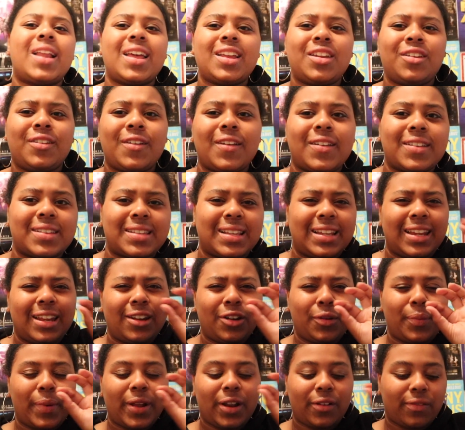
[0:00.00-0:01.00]
let you know there's a
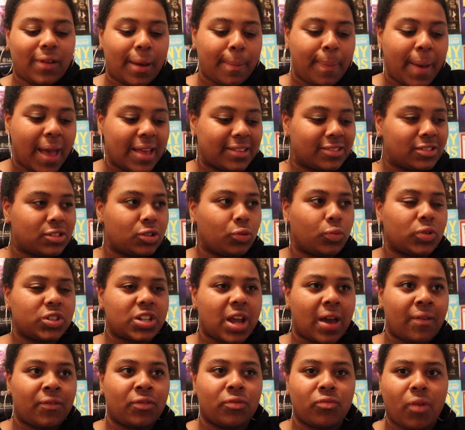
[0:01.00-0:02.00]
little bit of like pencil
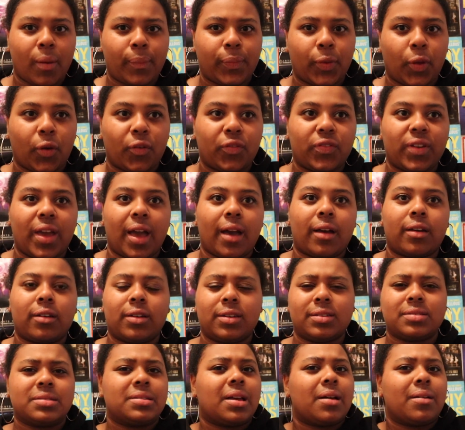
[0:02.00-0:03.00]
which I haven't rubbed off yet
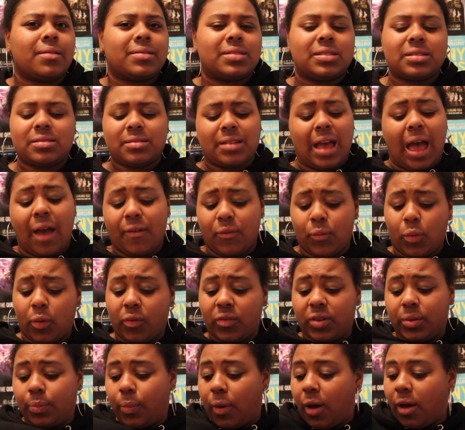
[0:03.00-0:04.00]
because I haven't
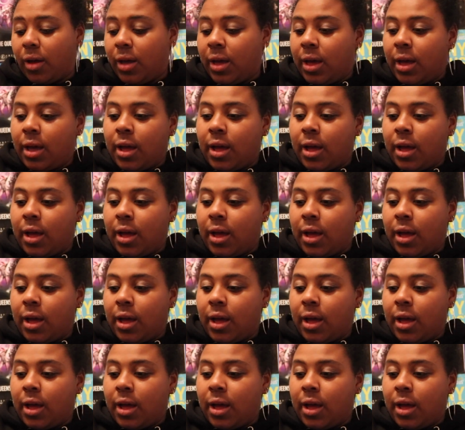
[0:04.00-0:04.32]
bothered, but